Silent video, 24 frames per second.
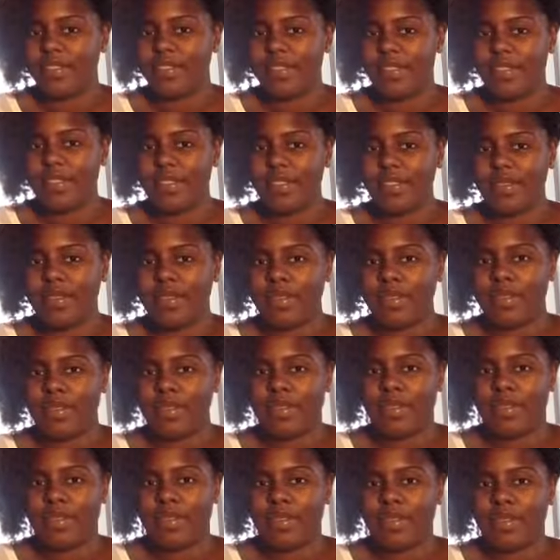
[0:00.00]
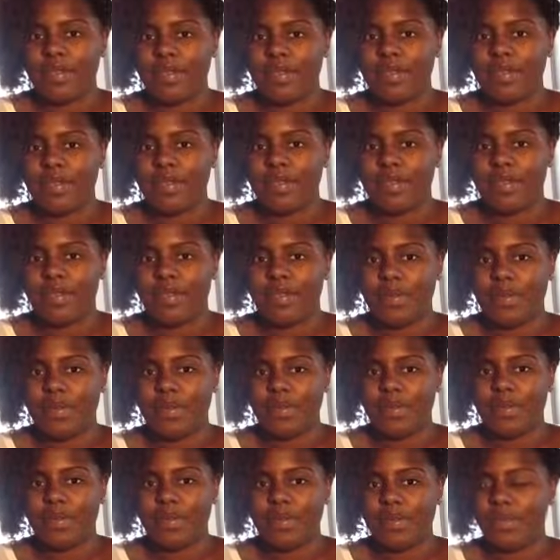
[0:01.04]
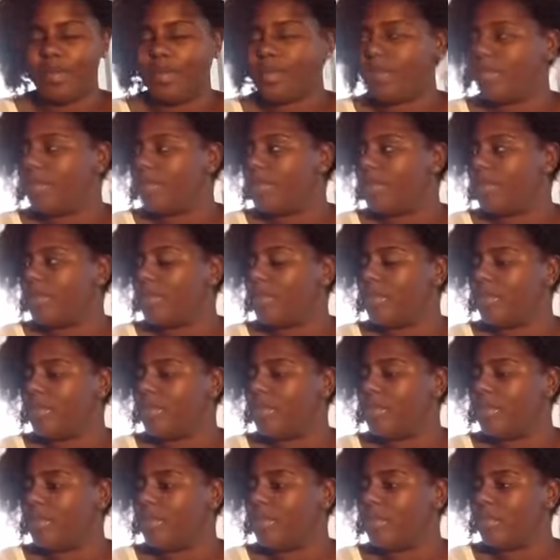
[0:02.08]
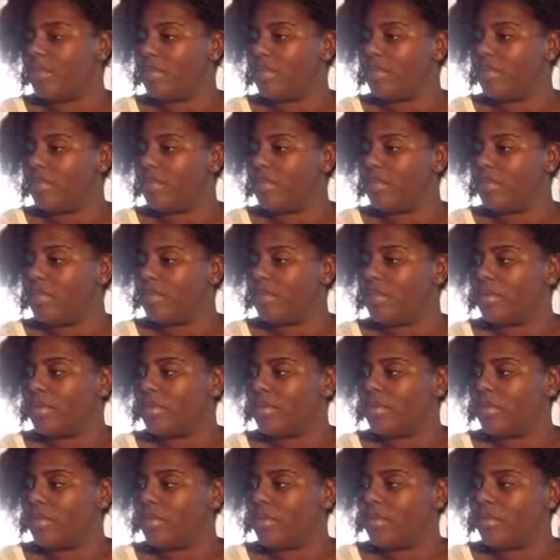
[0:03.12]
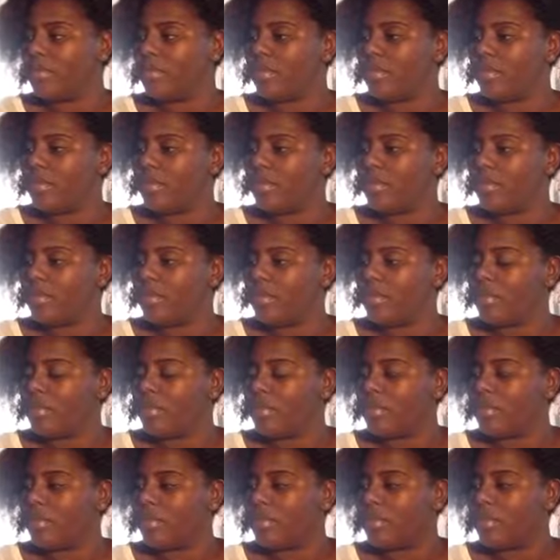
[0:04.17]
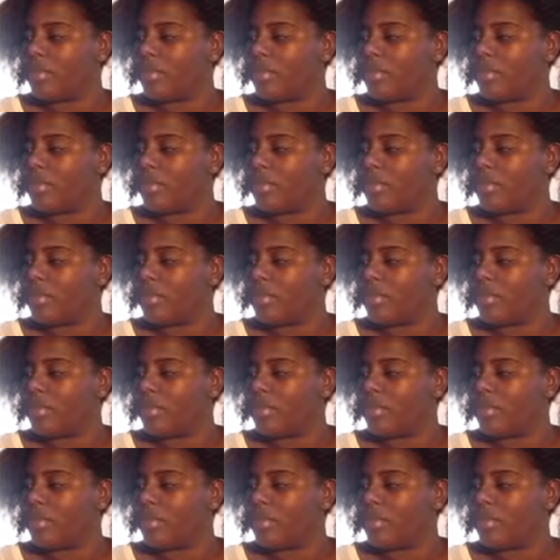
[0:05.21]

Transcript: This person isn't speaking.